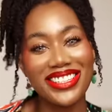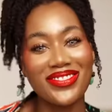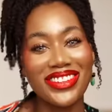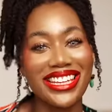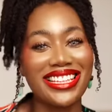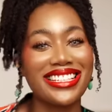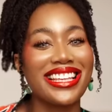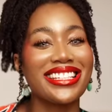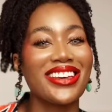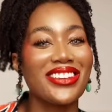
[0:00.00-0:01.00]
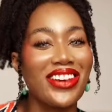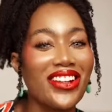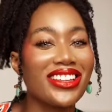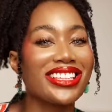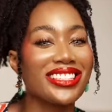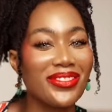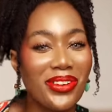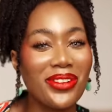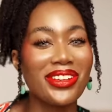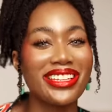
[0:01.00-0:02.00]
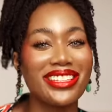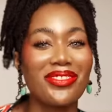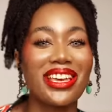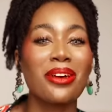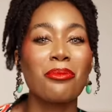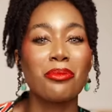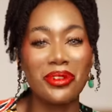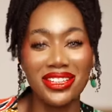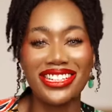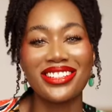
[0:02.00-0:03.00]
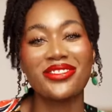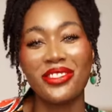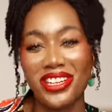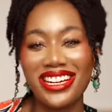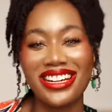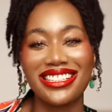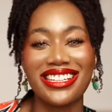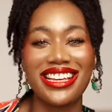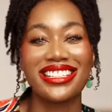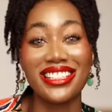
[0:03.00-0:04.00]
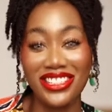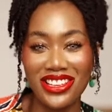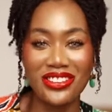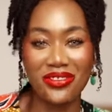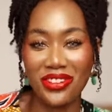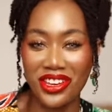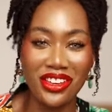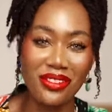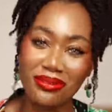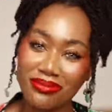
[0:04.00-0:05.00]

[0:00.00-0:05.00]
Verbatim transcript: because that's how y'all can support me to make brilliant free content just for you.